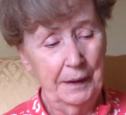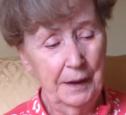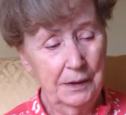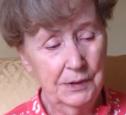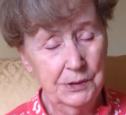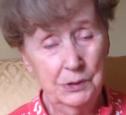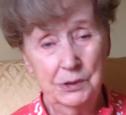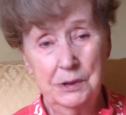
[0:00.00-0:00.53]

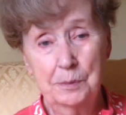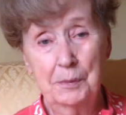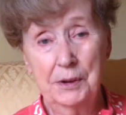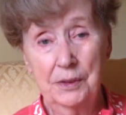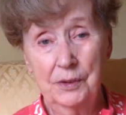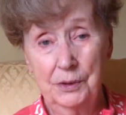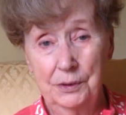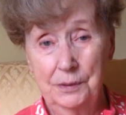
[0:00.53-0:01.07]
And so his
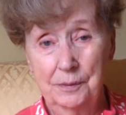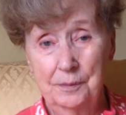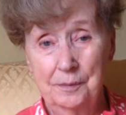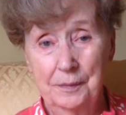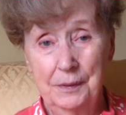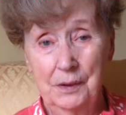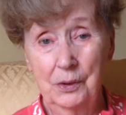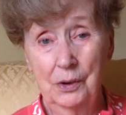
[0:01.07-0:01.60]
mother
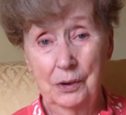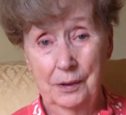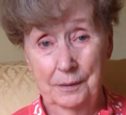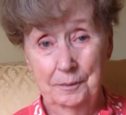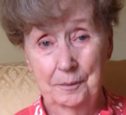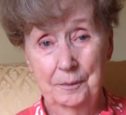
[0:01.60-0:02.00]
got